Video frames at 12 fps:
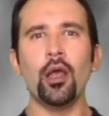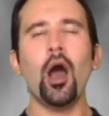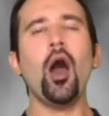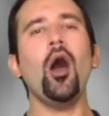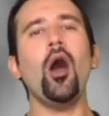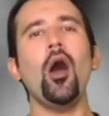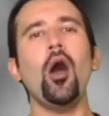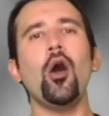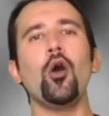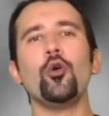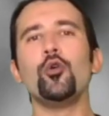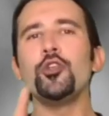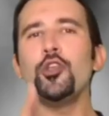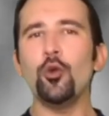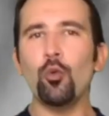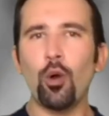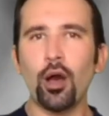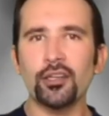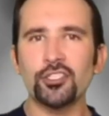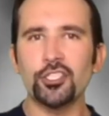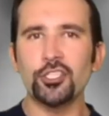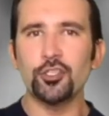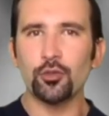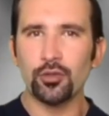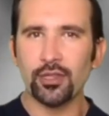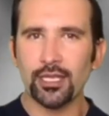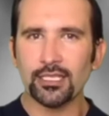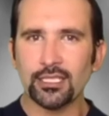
oh, you want to do this